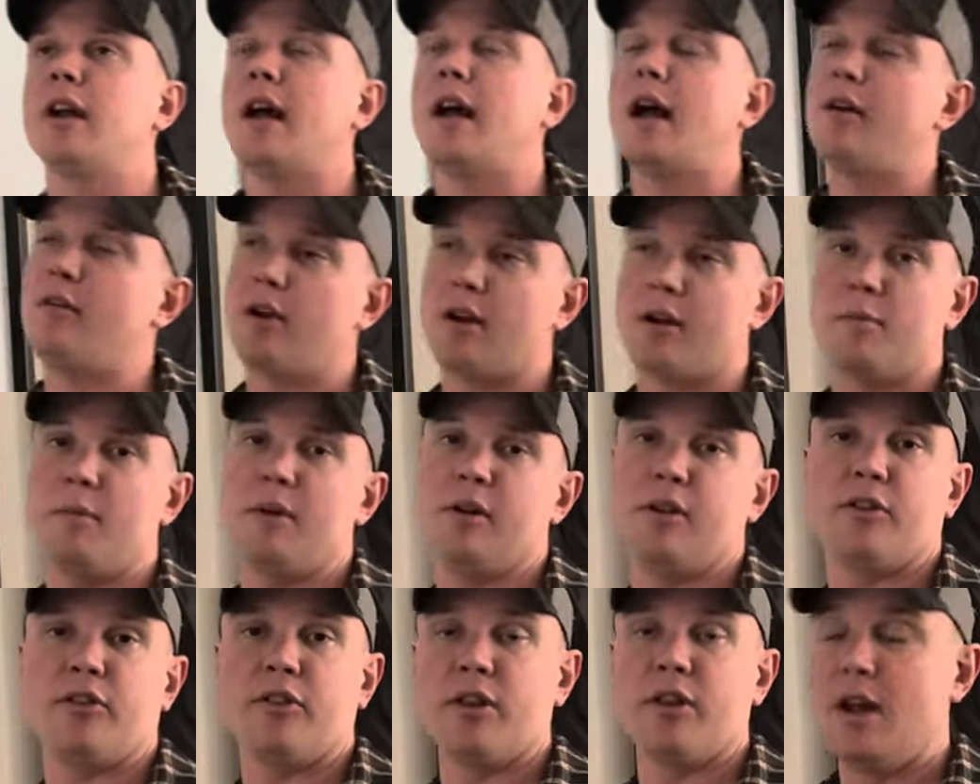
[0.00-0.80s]
I
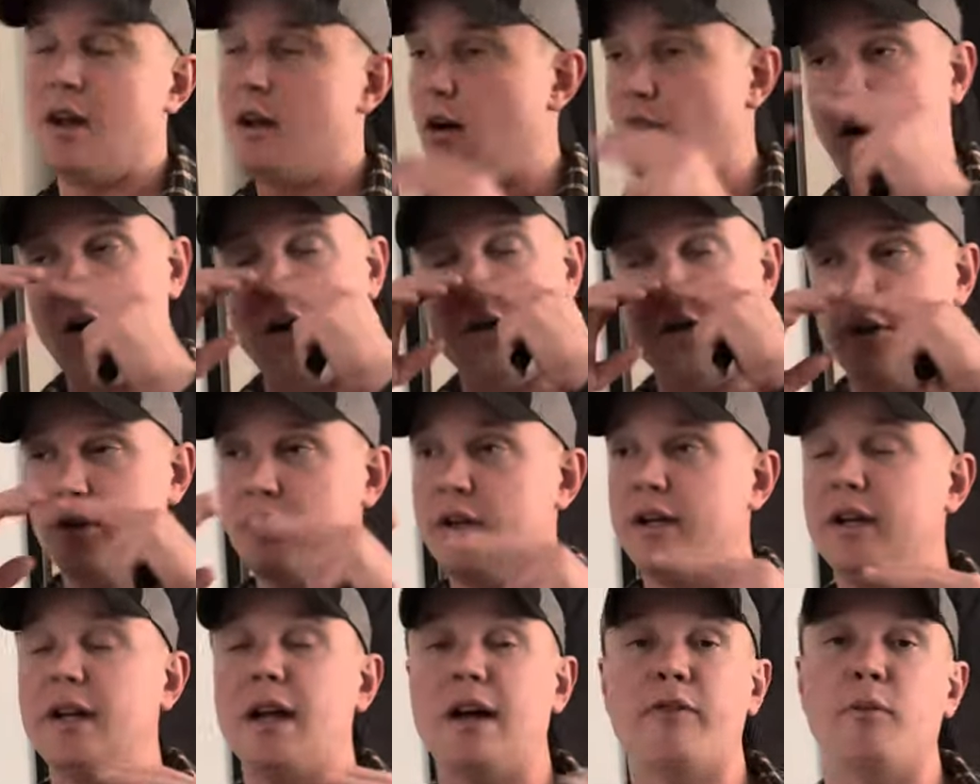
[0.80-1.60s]
recommend just you
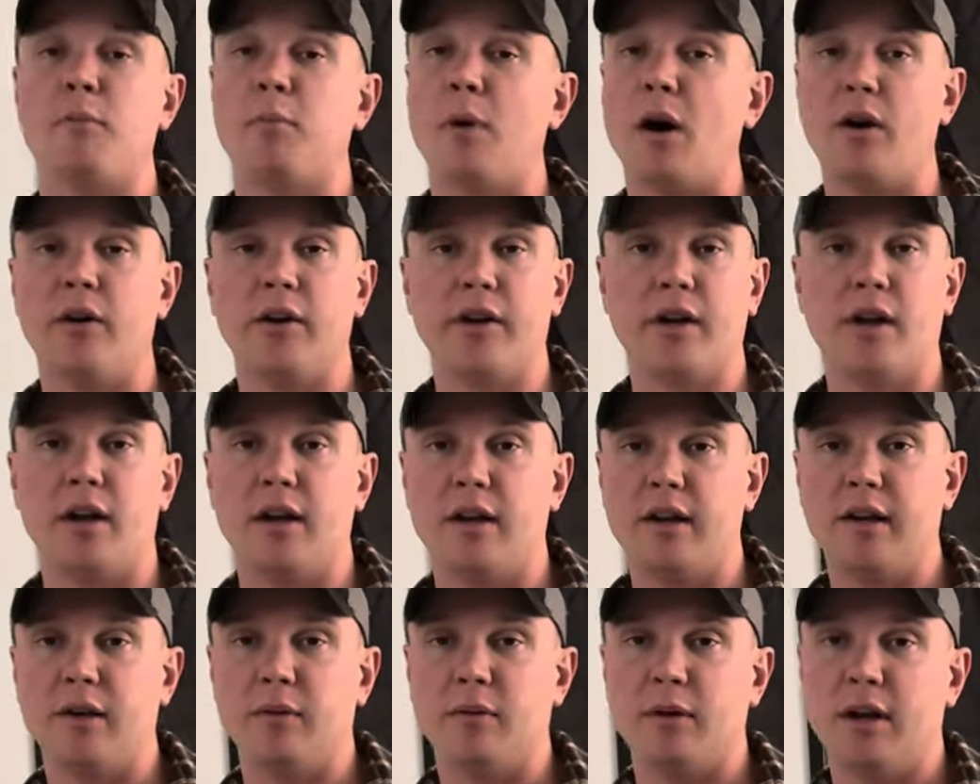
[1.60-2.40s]
need to have a bally on
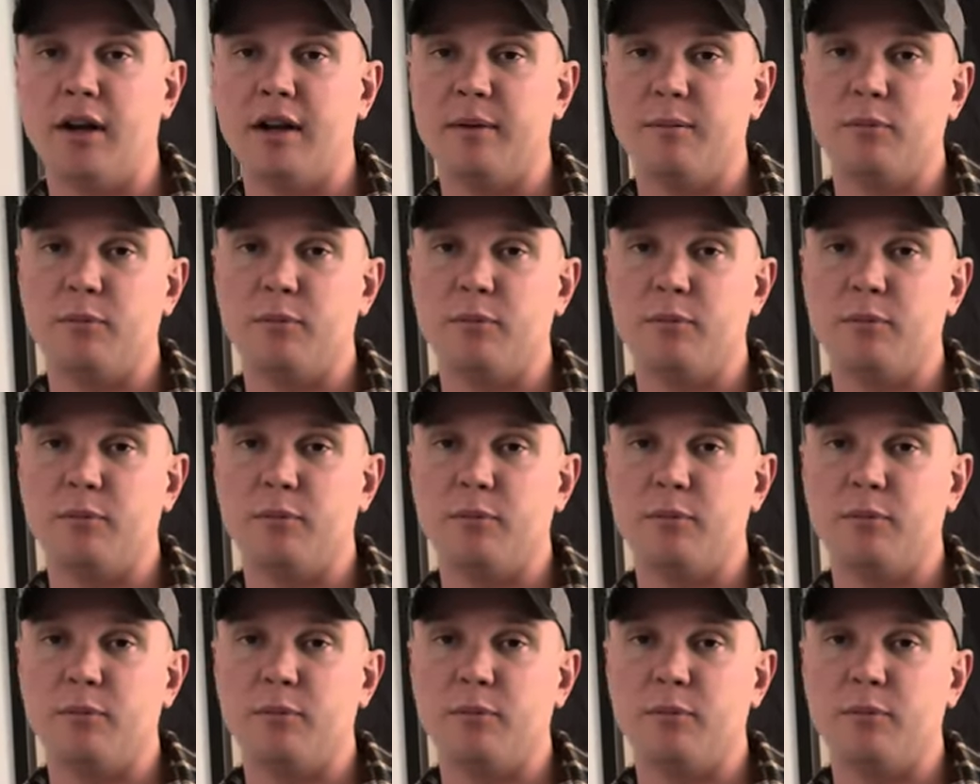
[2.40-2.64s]
anyway.